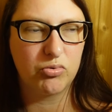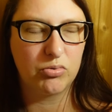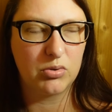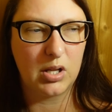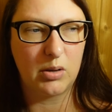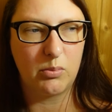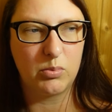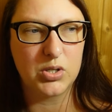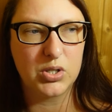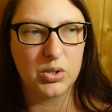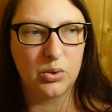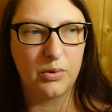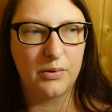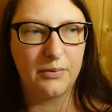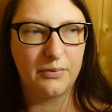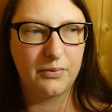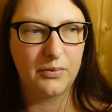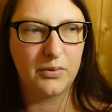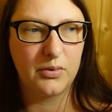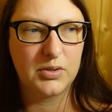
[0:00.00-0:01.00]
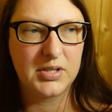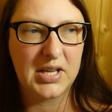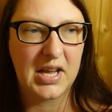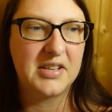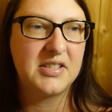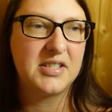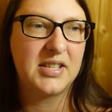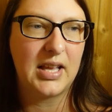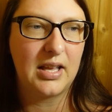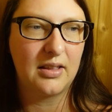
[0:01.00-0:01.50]
they were sort of
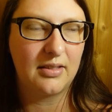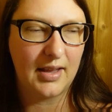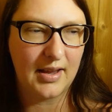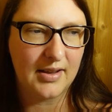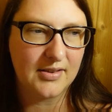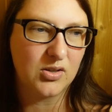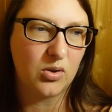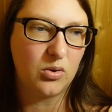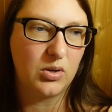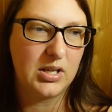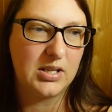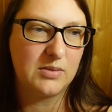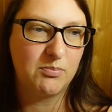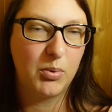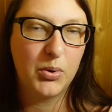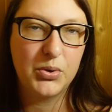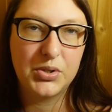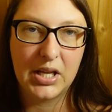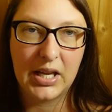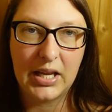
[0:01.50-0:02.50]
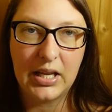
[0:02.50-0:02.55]
testing things on his body,